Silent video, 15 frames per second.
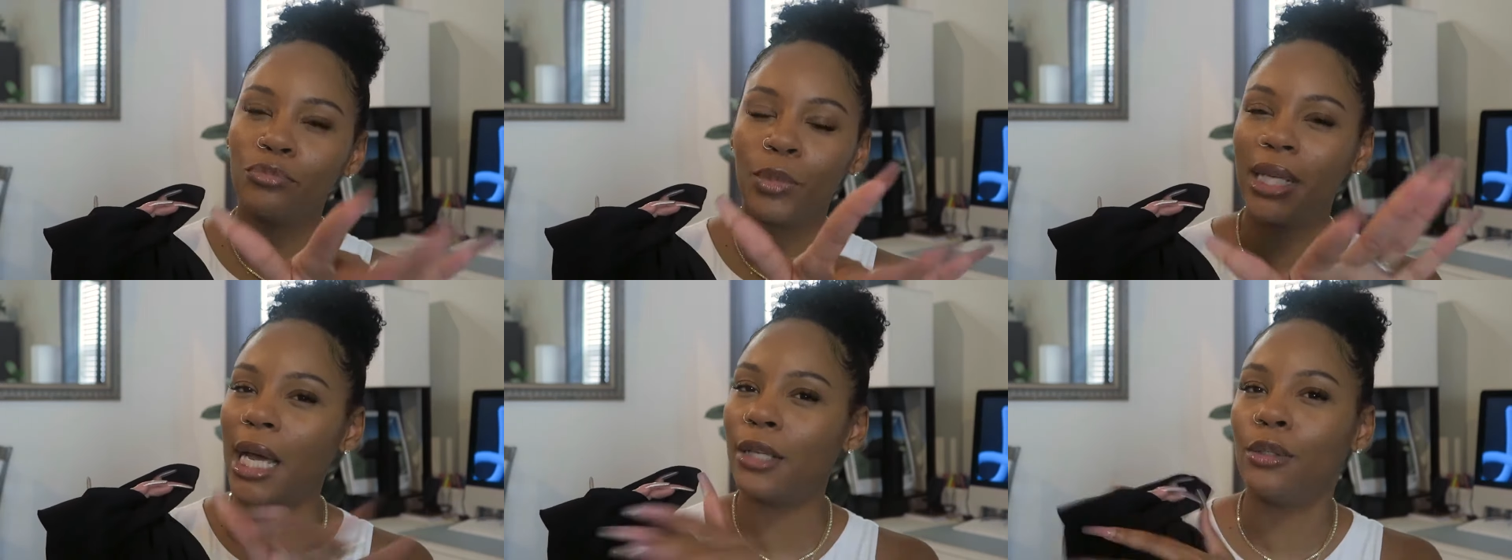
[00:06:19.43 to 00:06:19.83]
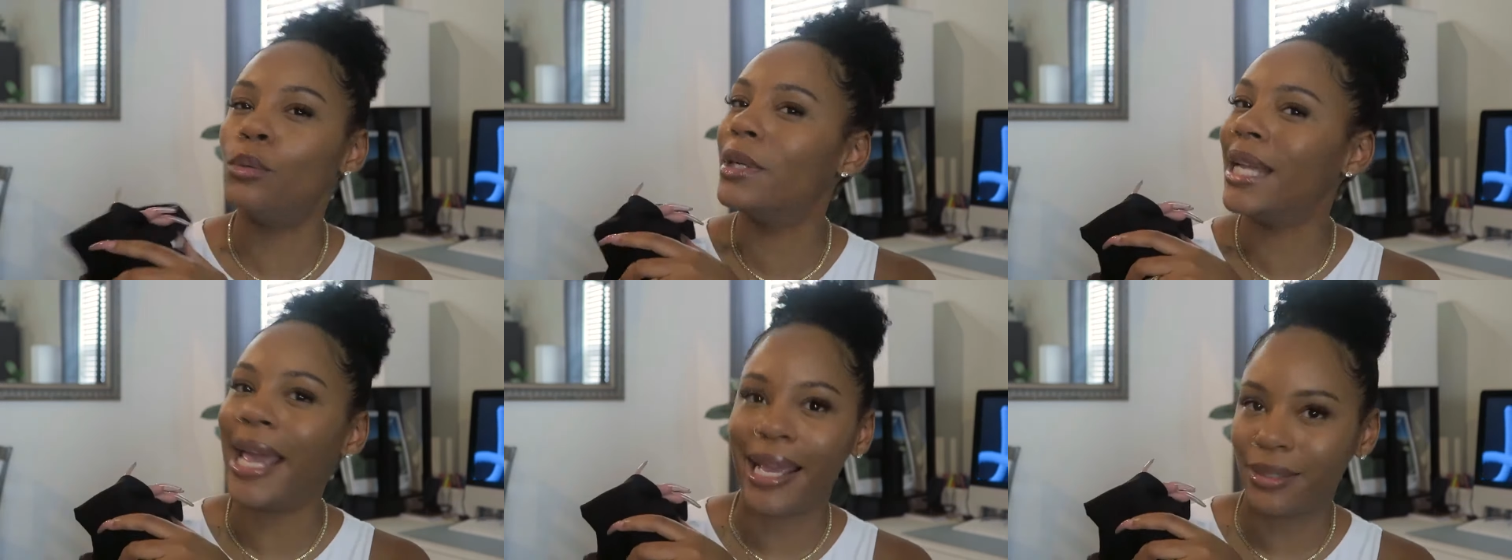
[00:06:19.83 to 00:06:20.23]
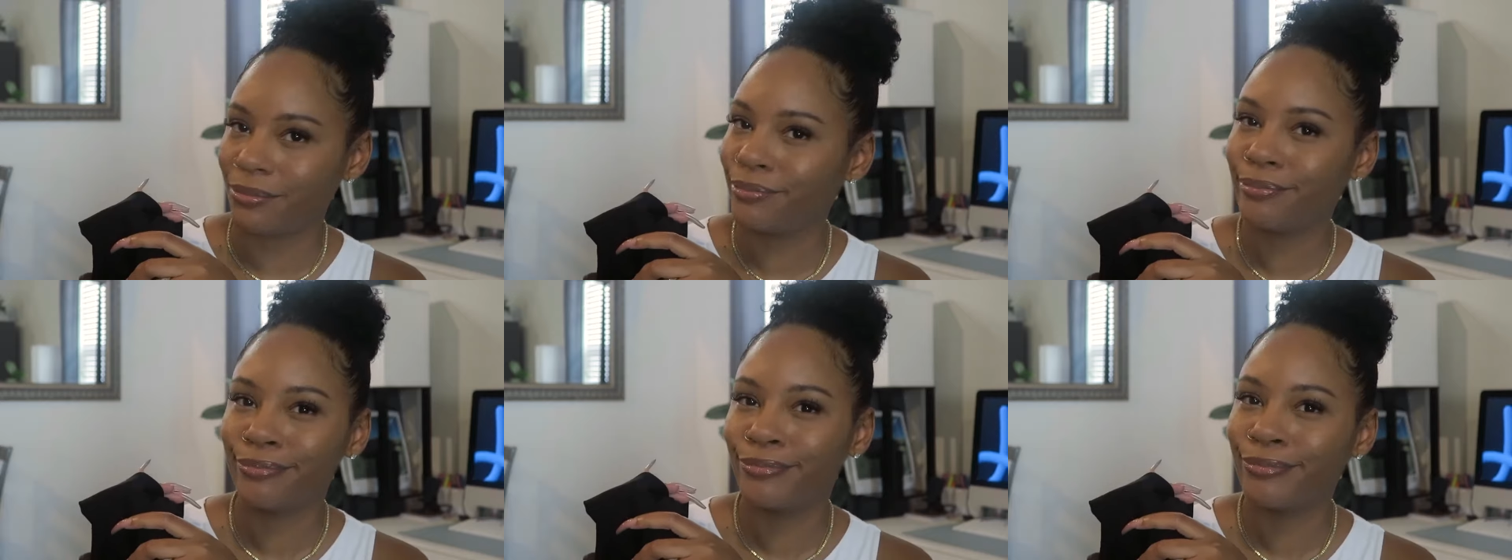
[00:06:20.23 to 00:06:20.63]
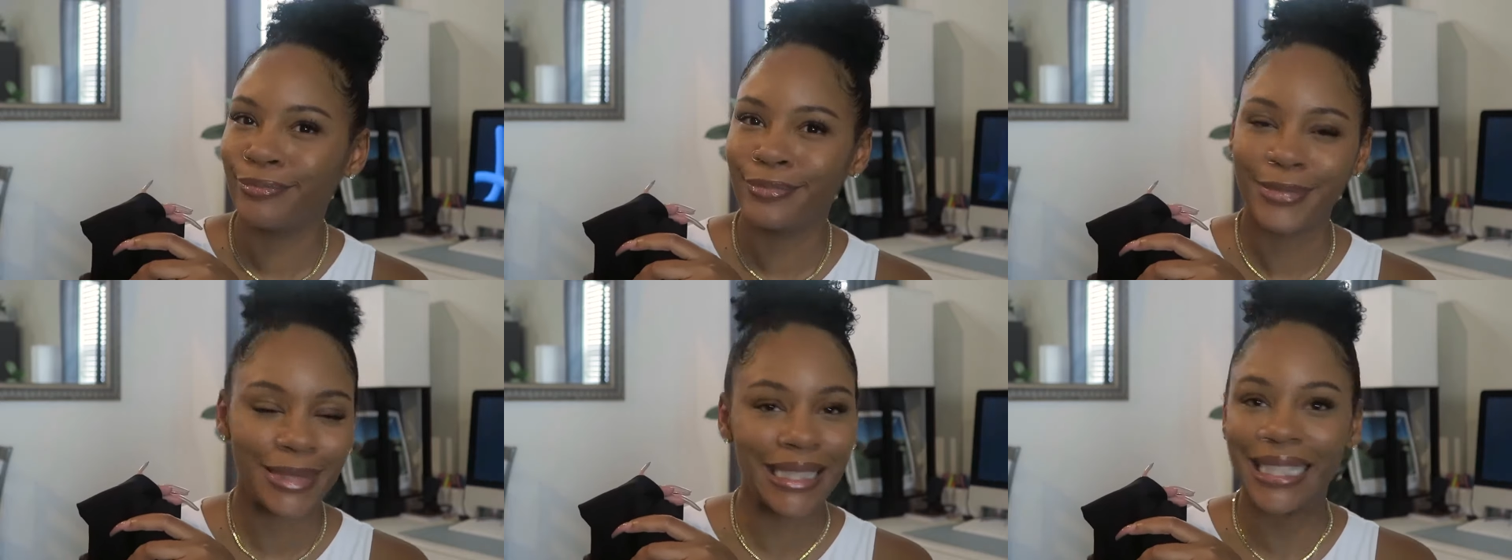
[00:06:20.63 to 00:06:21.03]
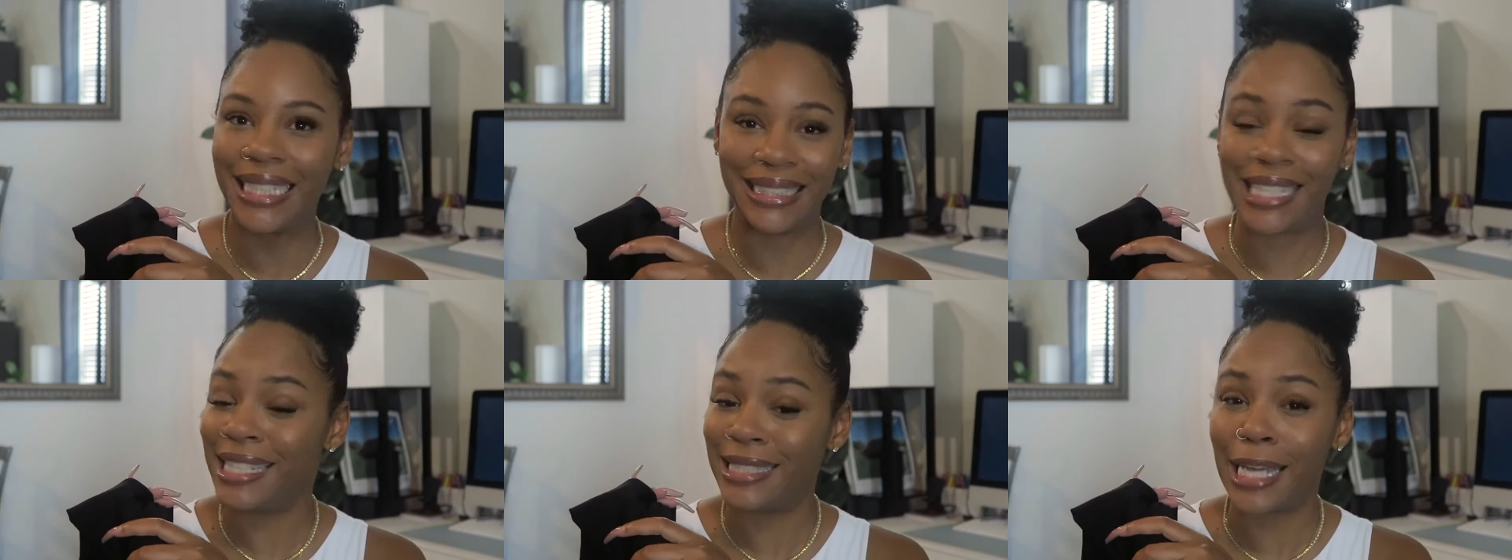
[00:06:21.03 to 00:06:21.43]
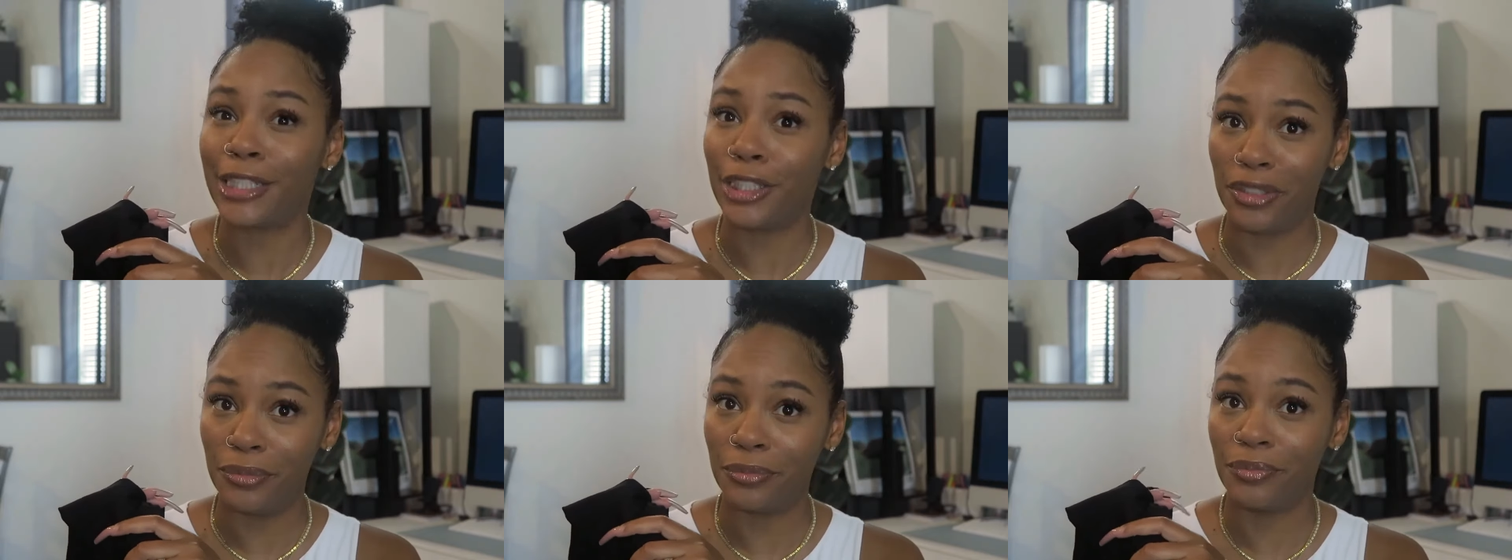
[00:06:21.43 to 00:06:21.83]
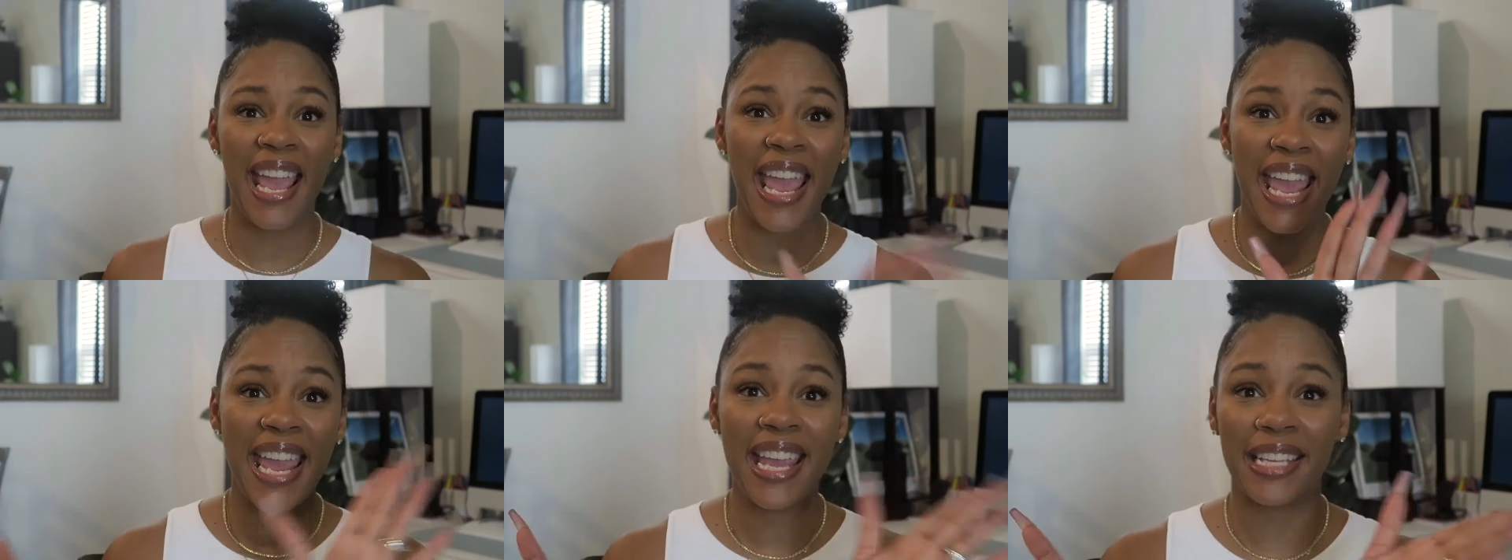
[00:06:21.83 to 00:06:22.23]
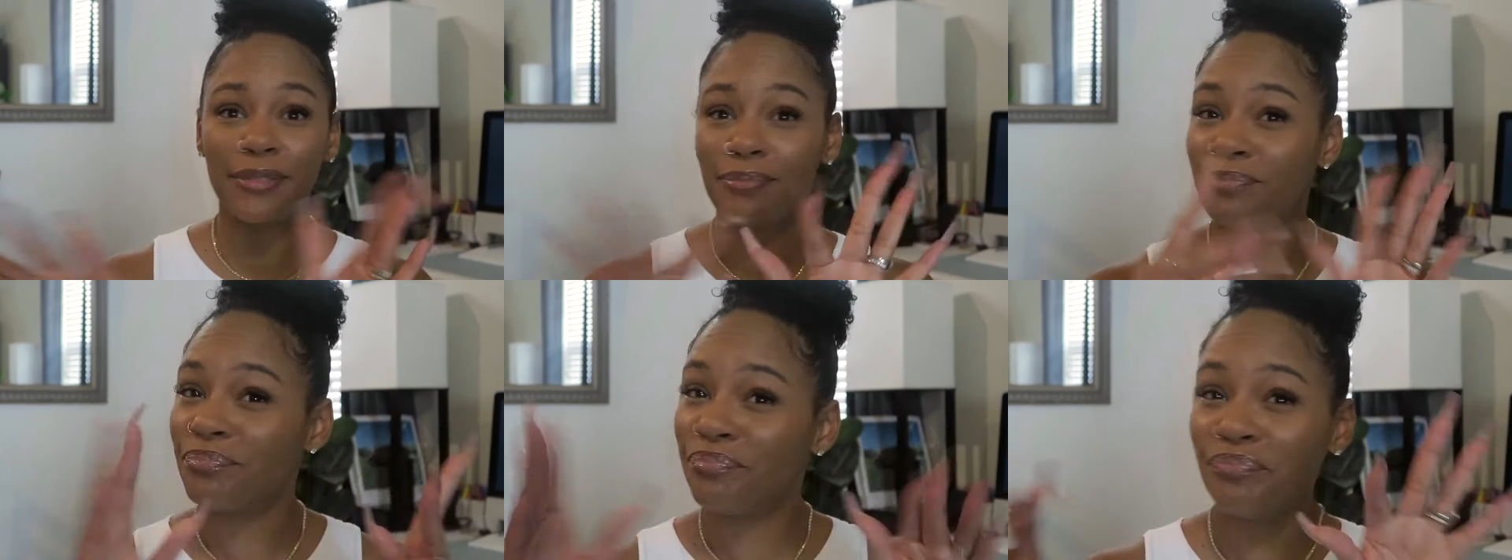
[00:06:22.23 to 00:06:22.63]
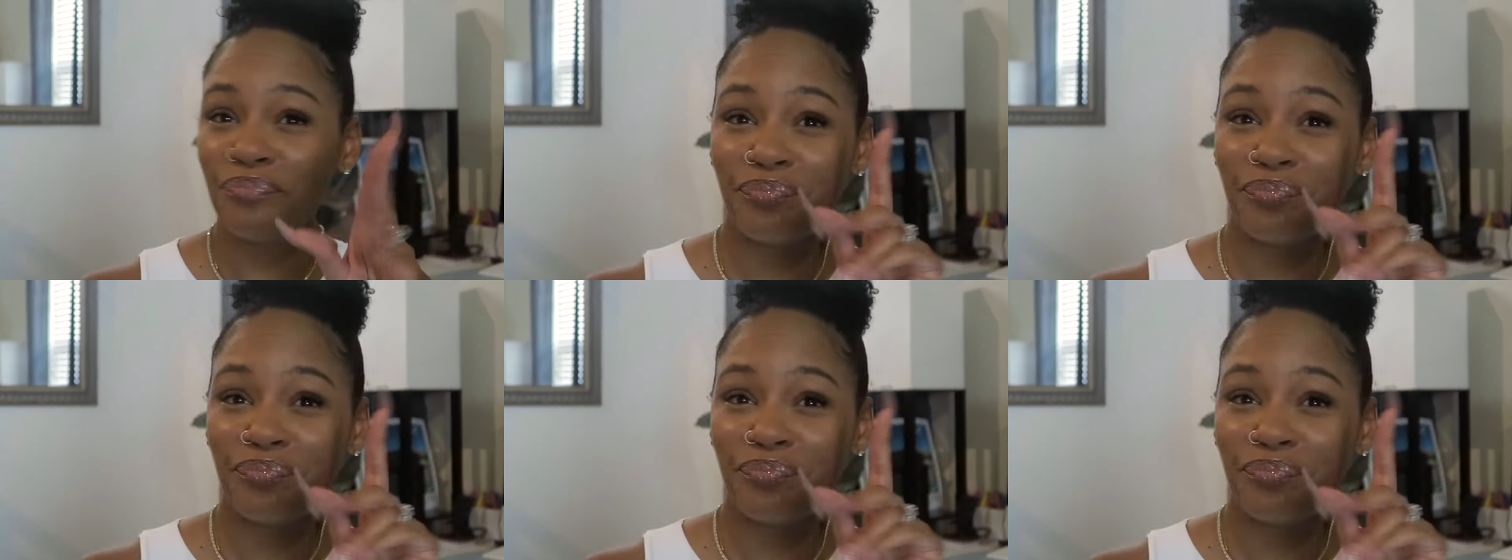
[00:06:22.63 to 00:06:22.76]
We're not doing that, because that's not cute. And